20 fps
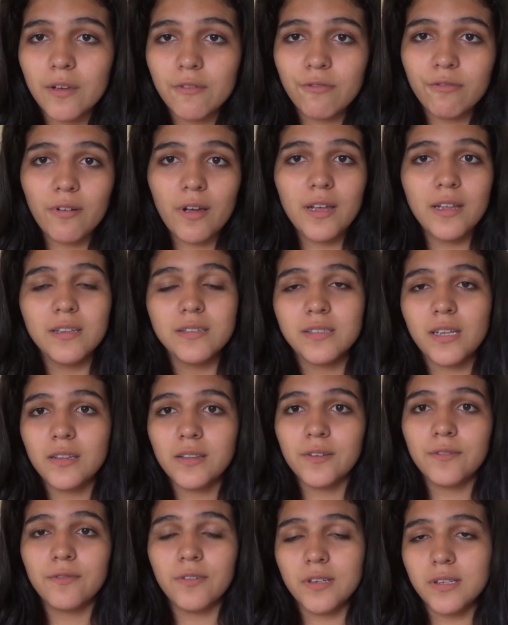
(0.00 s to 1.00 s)
friends at
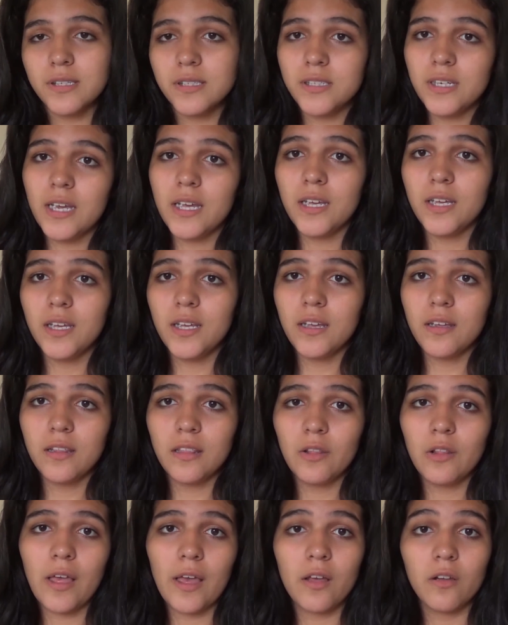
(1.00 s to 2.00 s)
the first day,
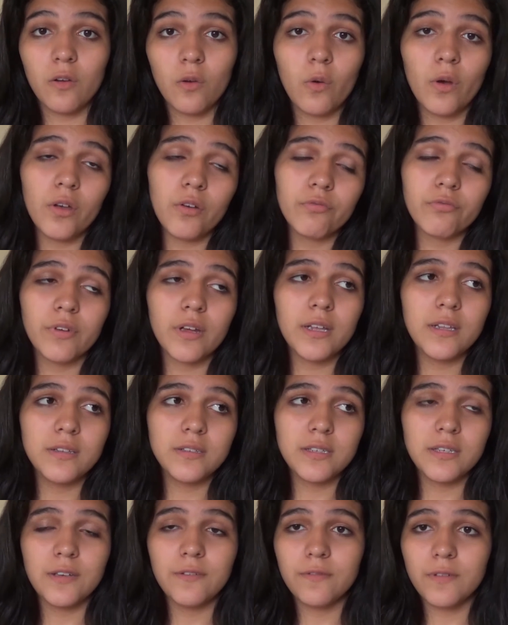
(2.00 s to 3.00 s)
like loyal
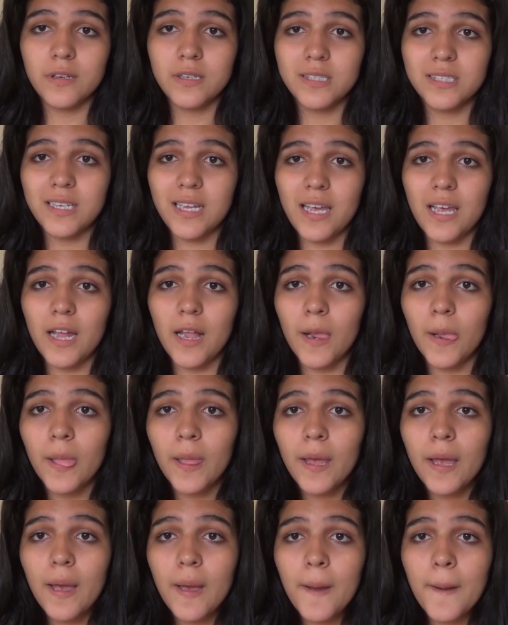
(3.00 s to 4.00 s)
friends in the first day.
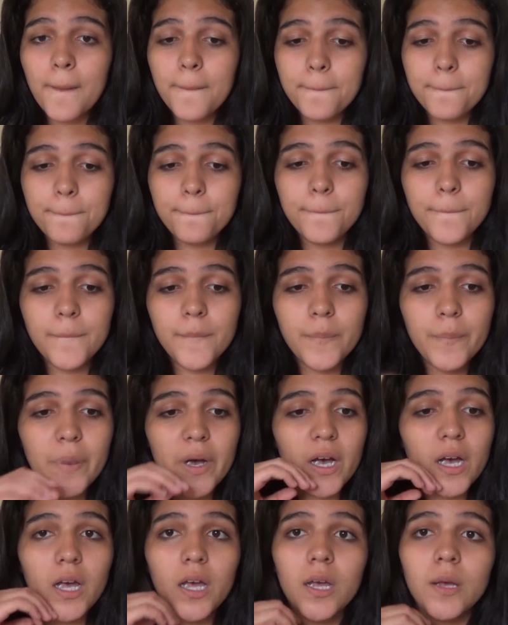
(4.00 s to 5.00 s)

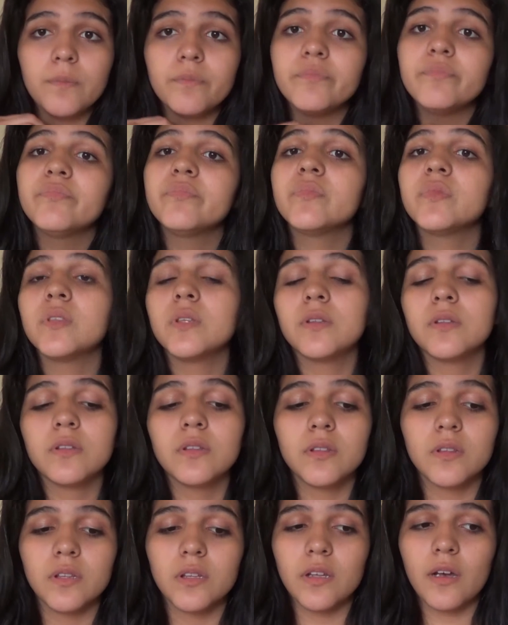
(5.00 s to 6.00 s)
But
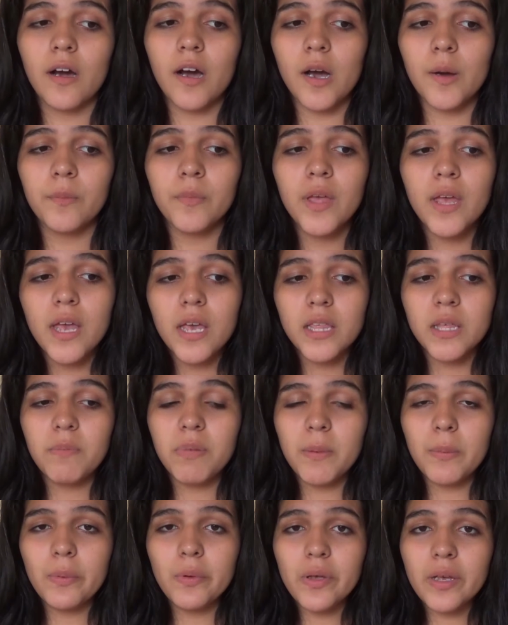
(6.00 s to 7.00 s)
the
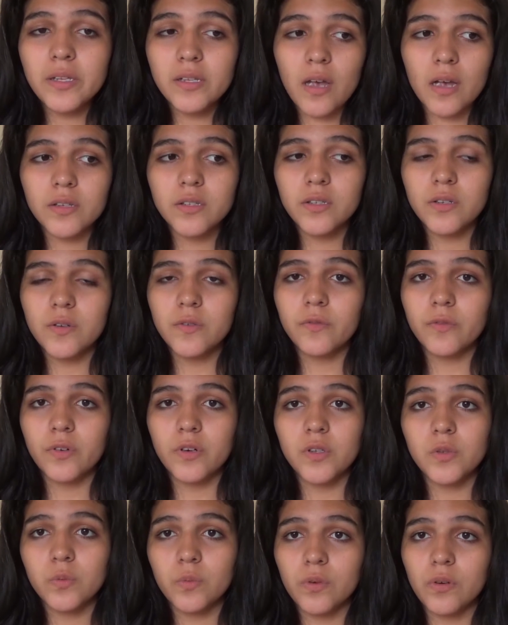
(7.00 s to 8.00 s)
people that talk to you
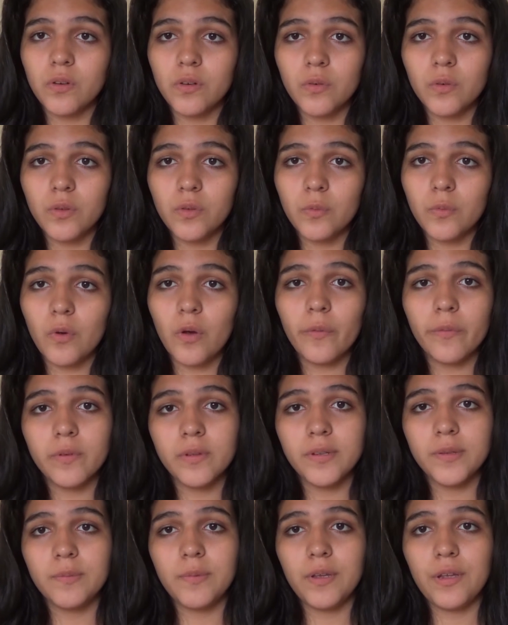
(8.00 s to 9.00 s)
first will
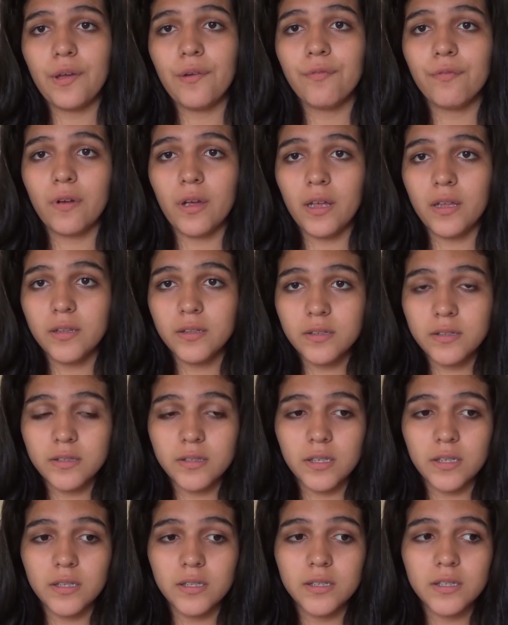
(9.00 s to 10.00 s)
always be your friends,
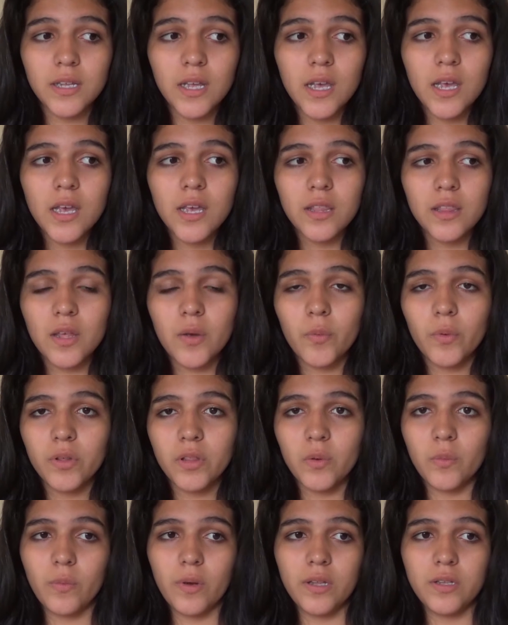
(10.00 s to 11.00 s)
since they were
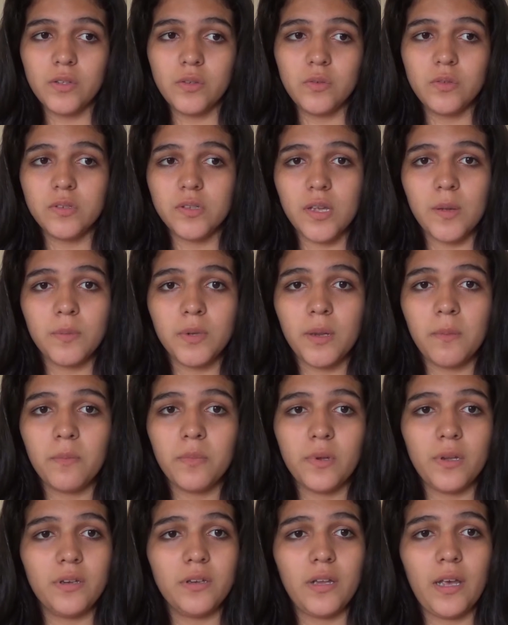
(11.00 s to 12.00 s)
the ones who stepped
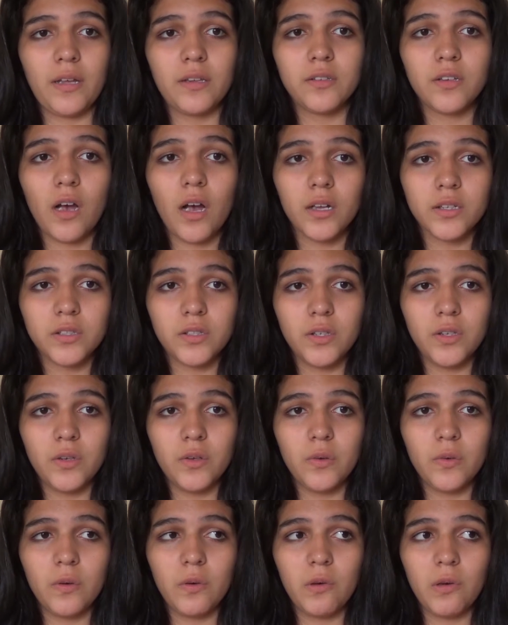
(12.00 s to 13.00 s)
up and like talked to
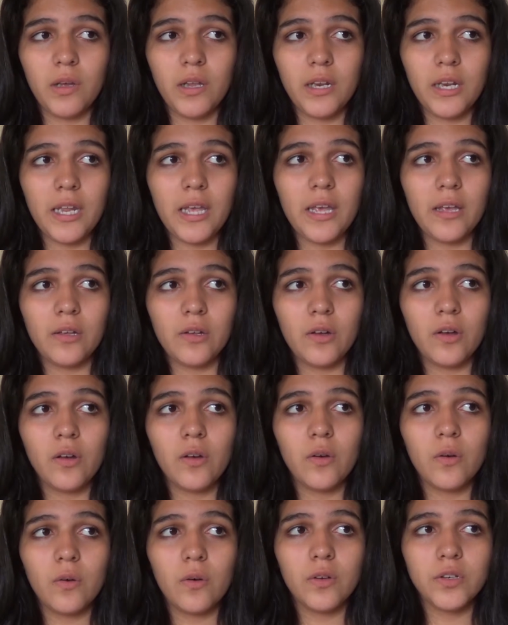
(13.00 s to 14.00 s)
you and like,
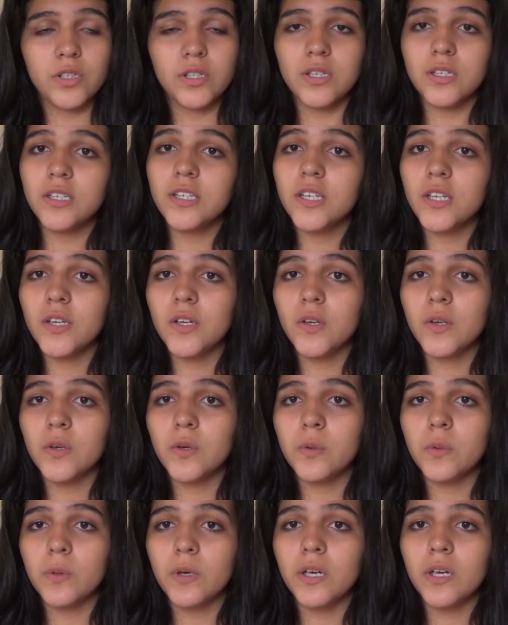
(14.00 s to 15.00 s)
oh, she's new,
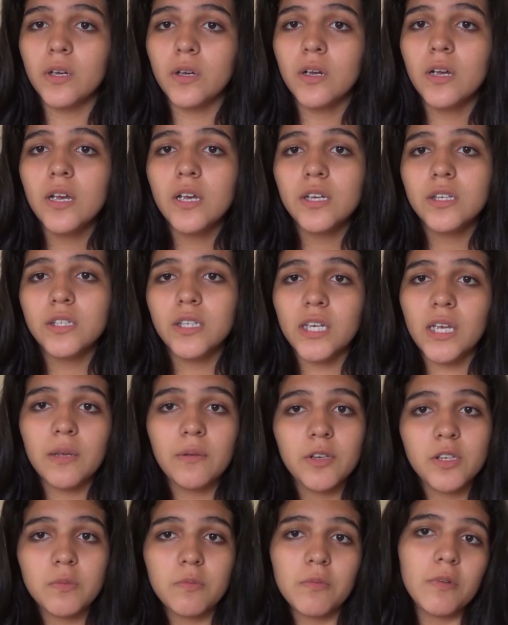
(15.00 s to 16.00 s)
well, she can
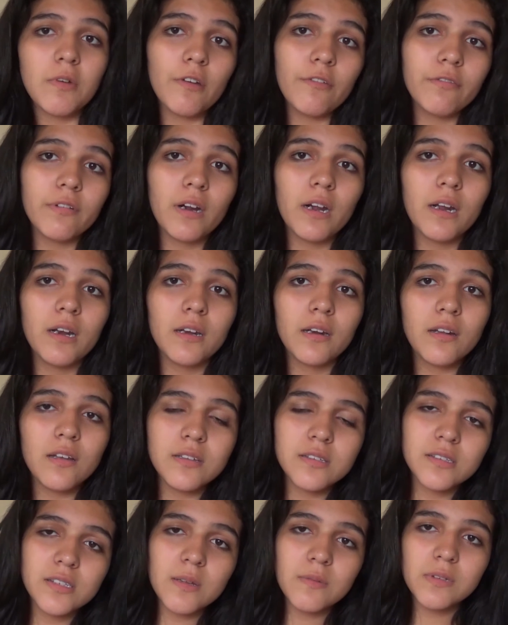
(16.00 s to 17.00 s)
just be my friend.
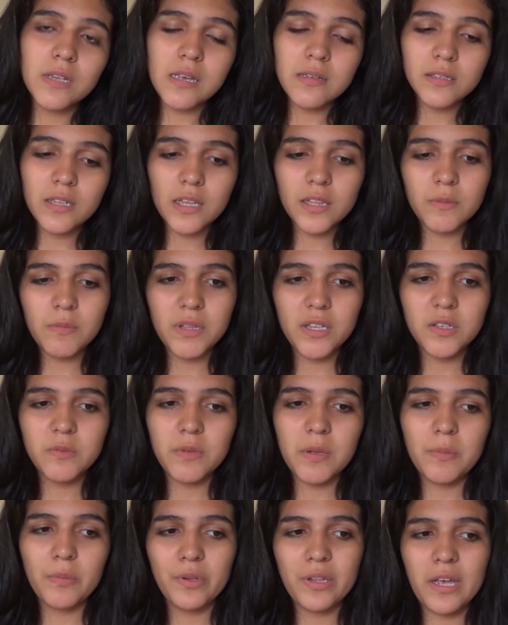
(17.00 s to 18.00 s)
Because sometimes like there's
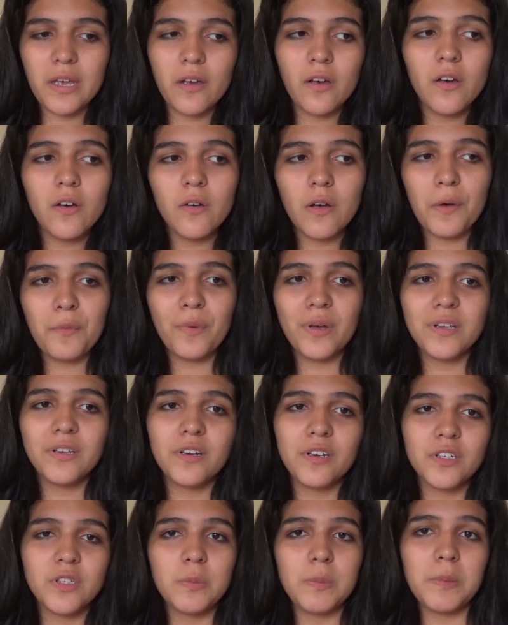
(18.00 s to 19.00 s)
people like, oh, I want
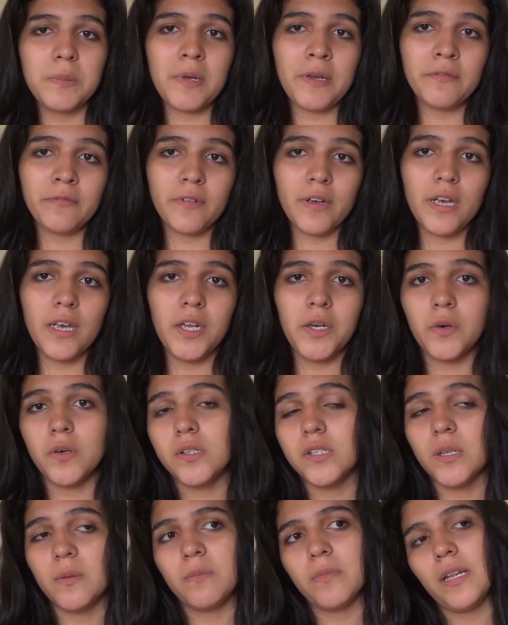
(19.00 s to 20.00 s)
her to be my friend or
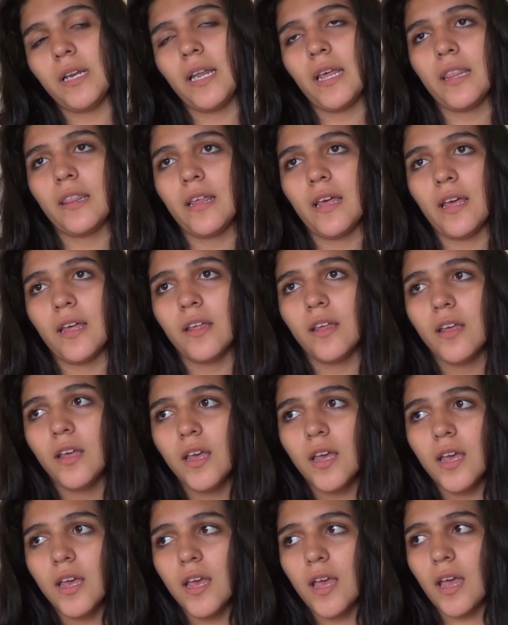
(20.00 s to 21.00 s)
something like that.
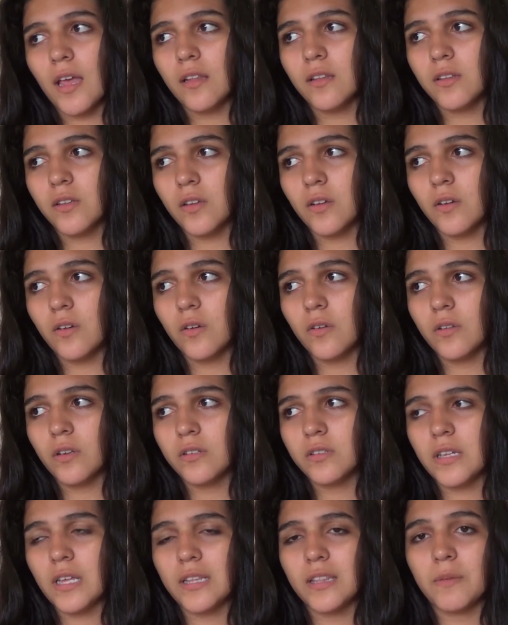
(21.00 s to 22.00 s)
And so
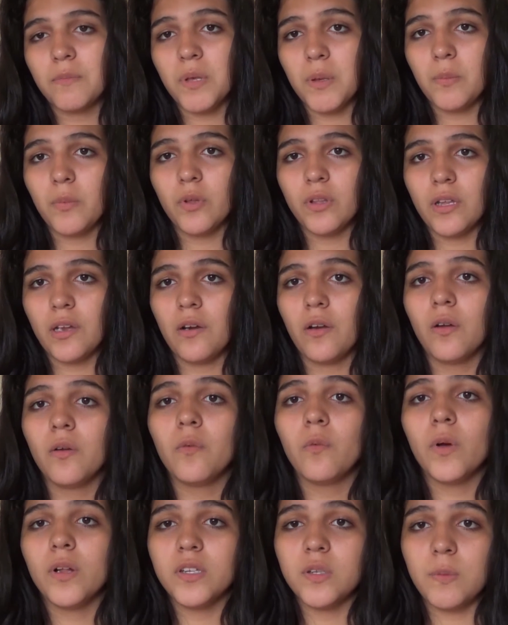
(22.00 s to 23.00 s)
there's like the people that
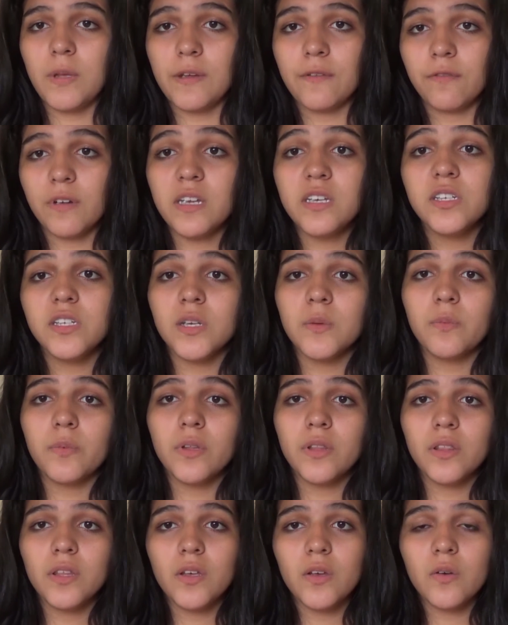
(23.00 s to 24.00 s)
want to make friendship
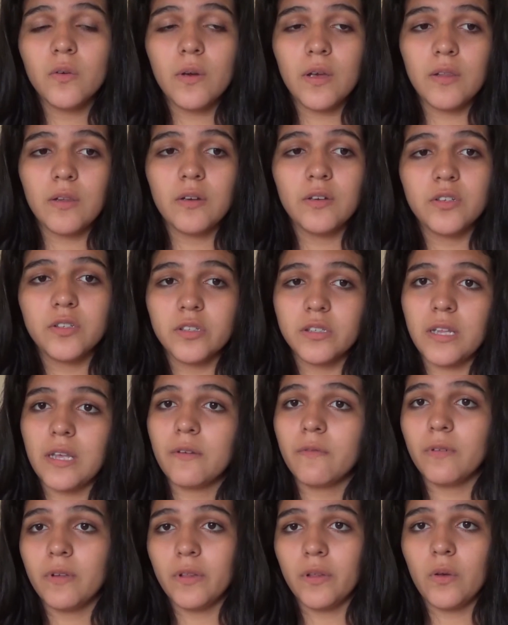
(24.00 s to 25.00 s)
with you and they're just
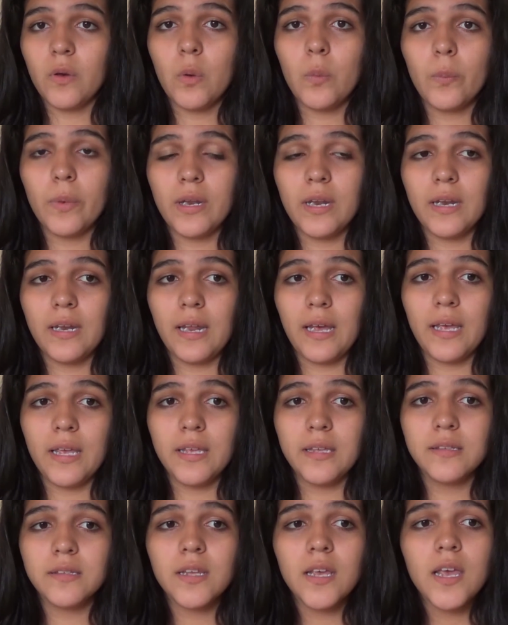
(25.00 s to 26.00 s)
like really open and
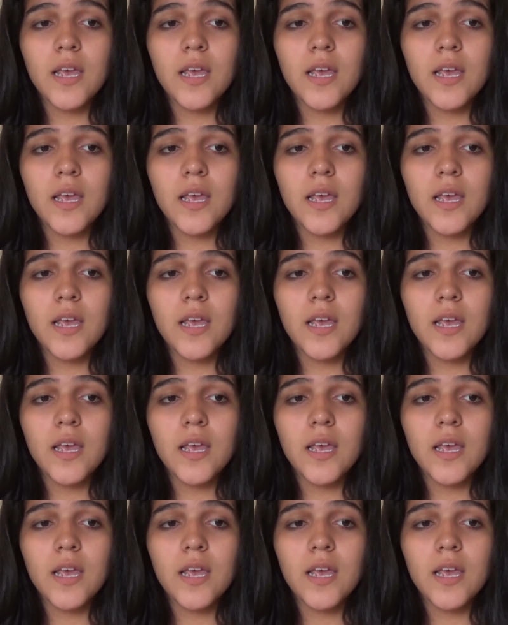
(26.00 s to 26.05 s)
nice.